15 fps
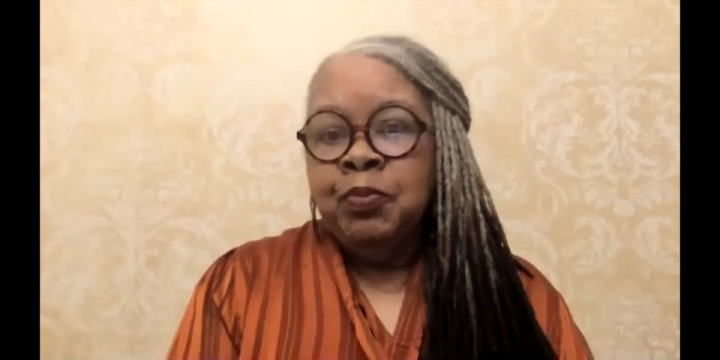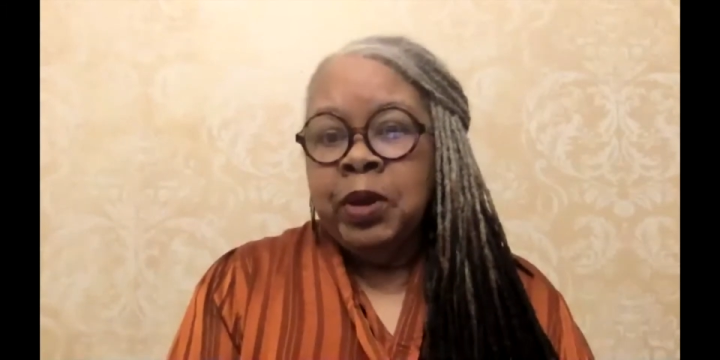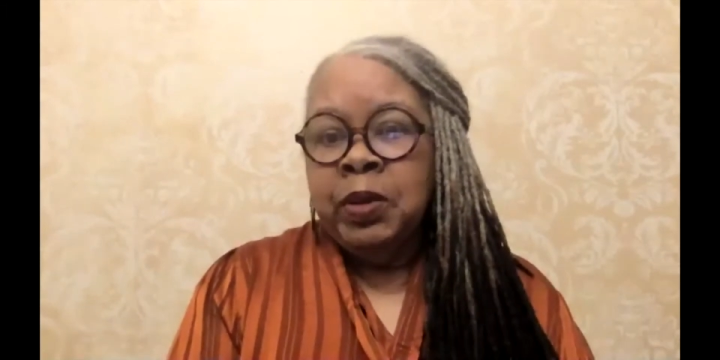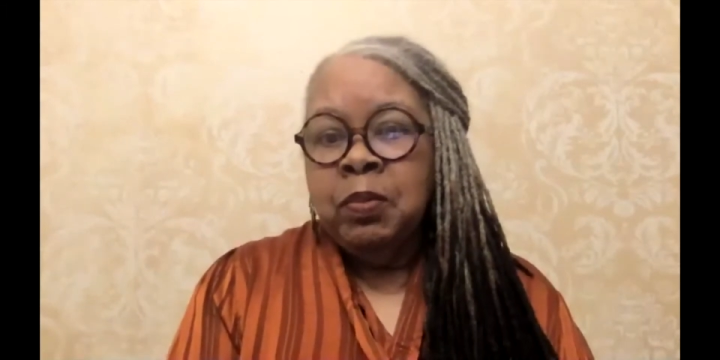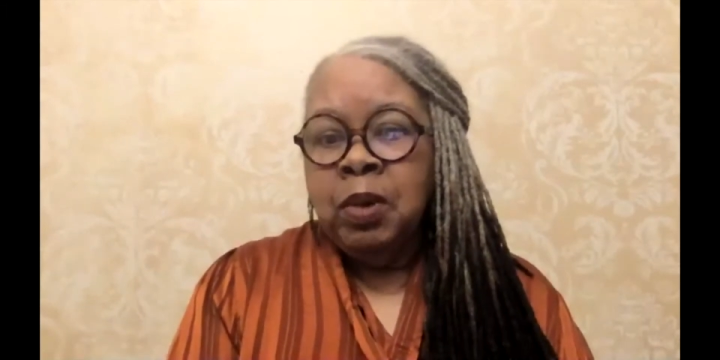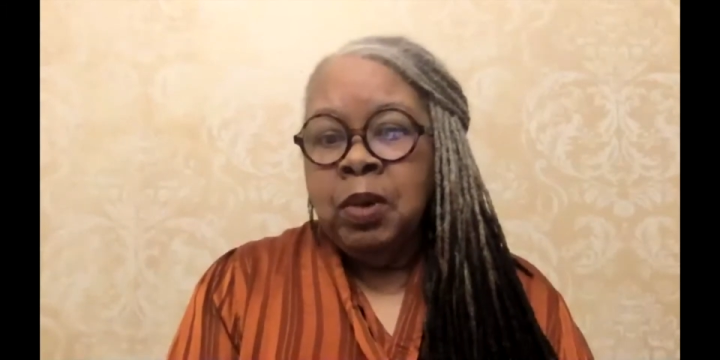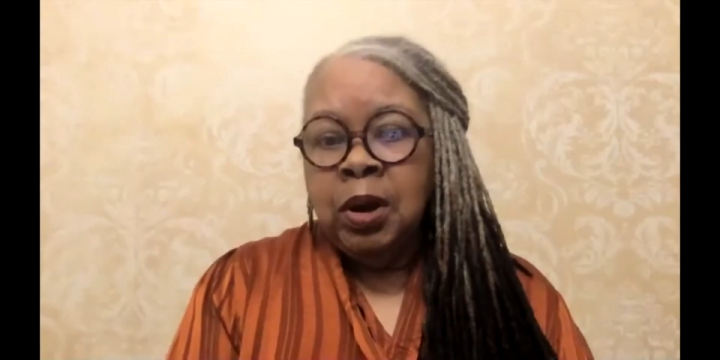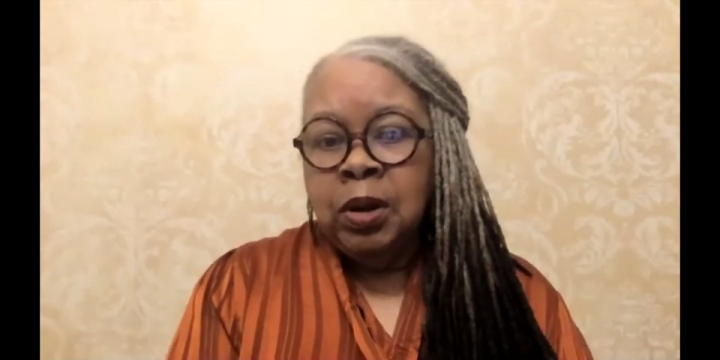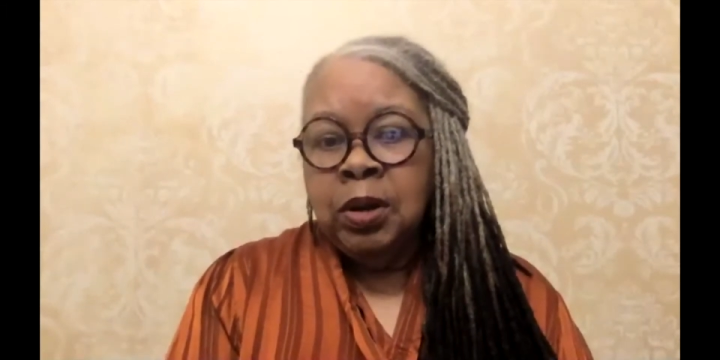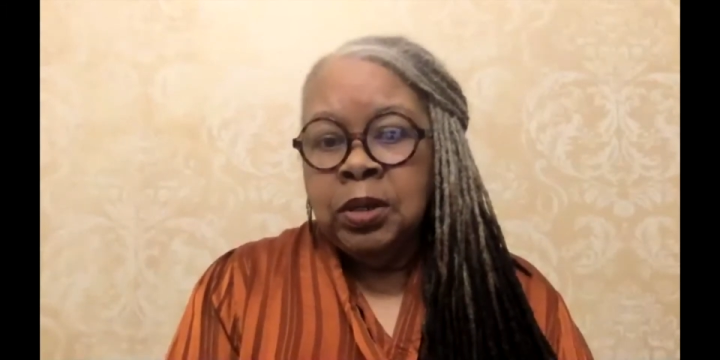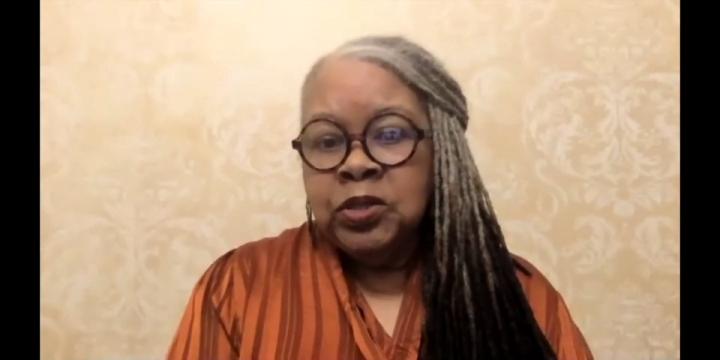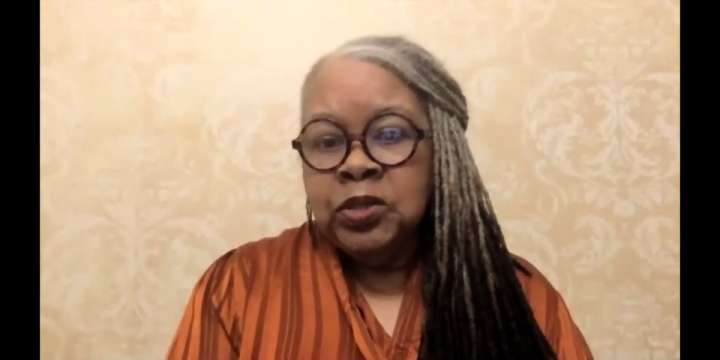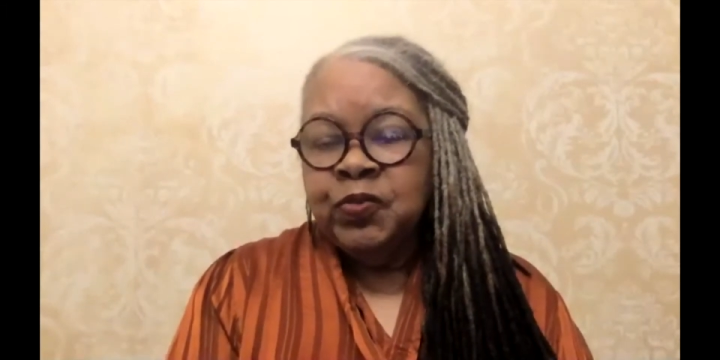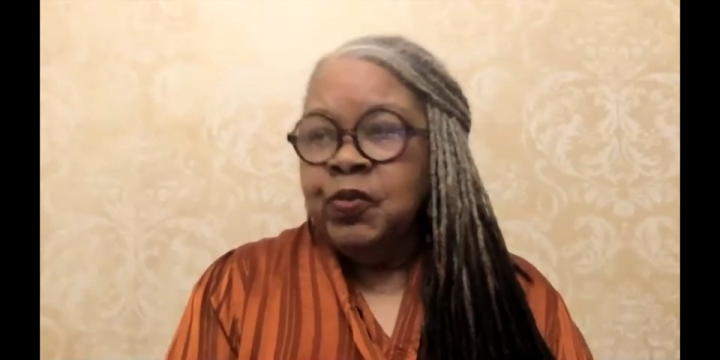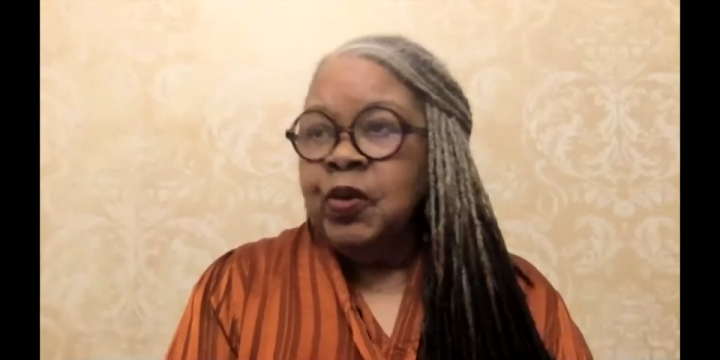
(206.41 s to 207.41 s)

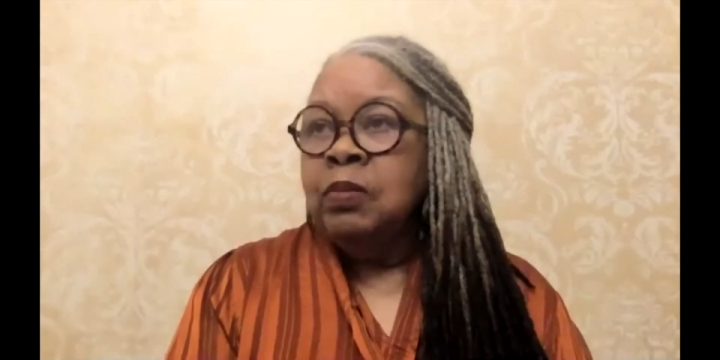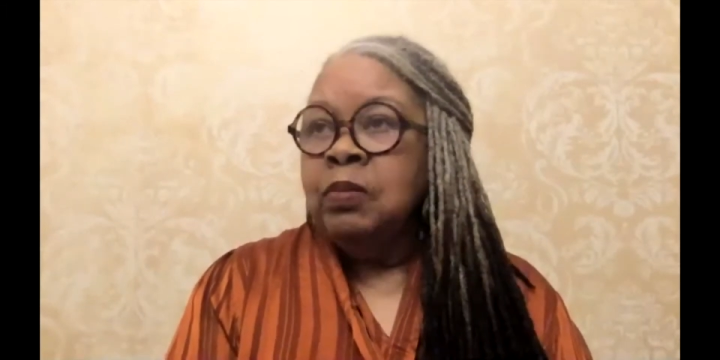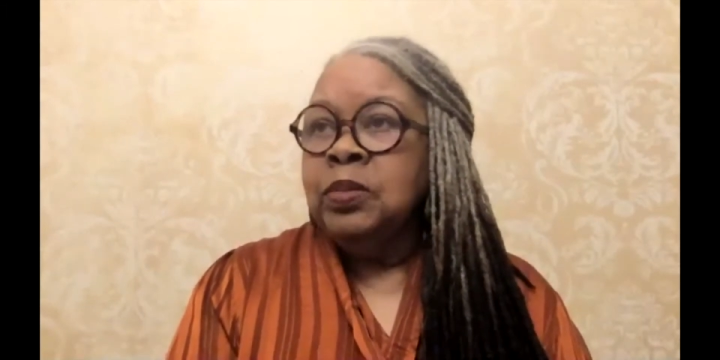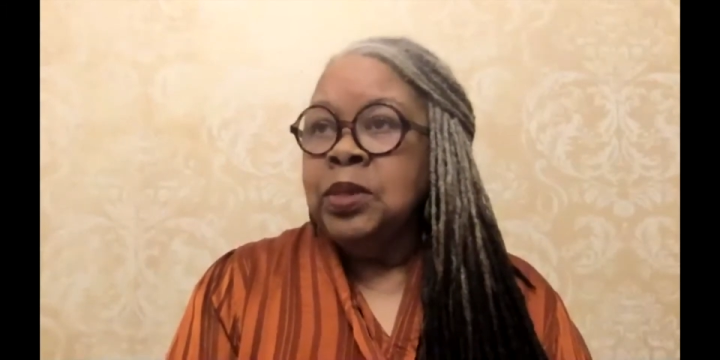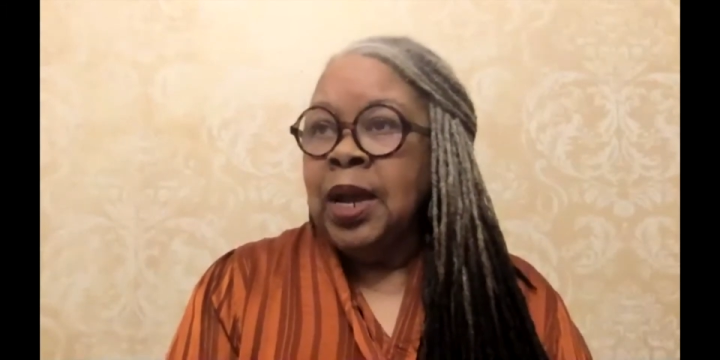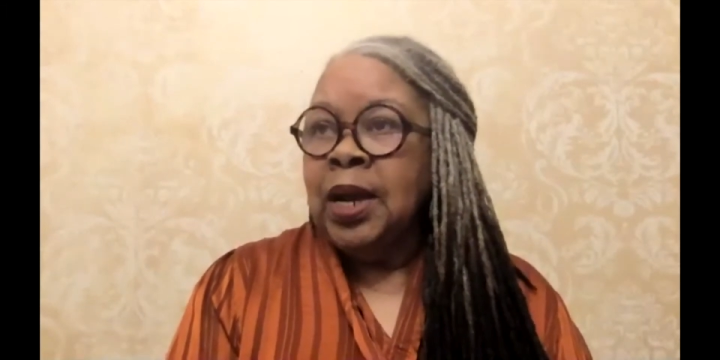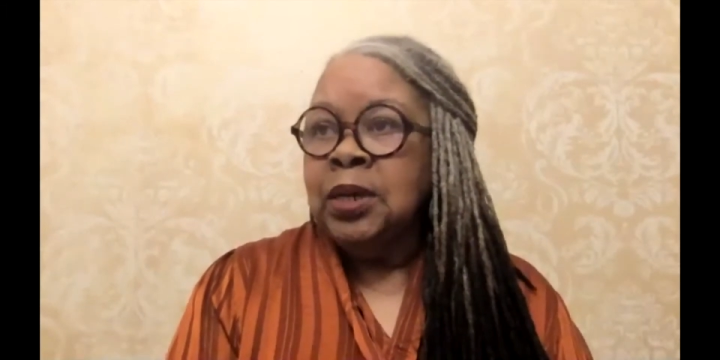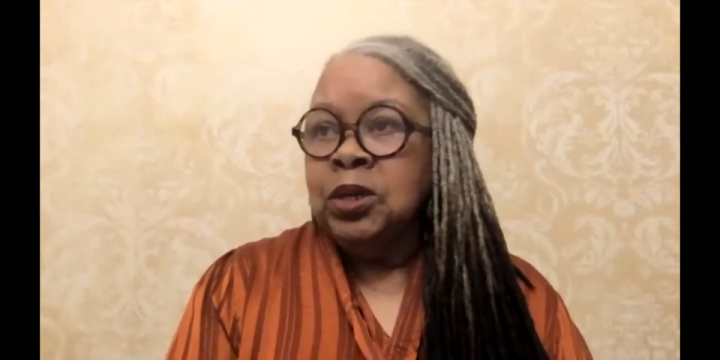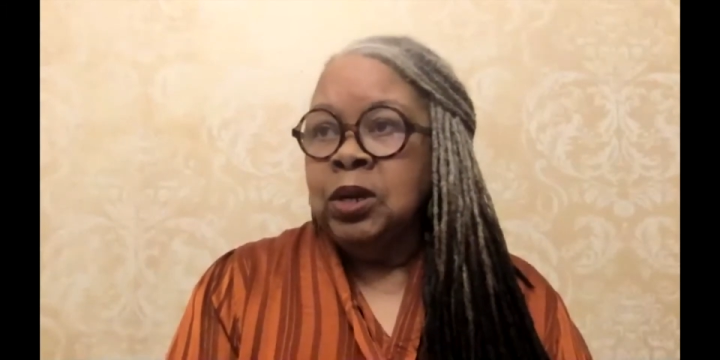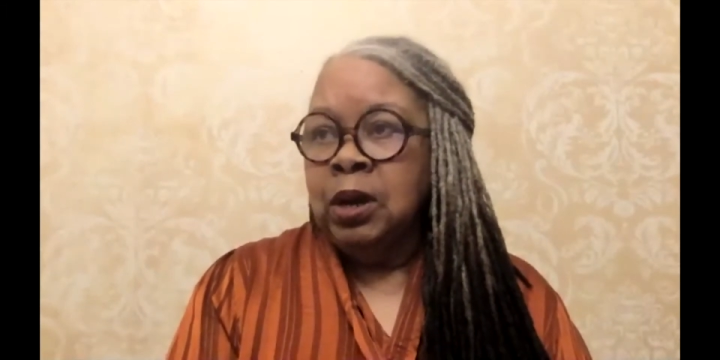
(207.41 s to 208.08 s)
remarks from Dr.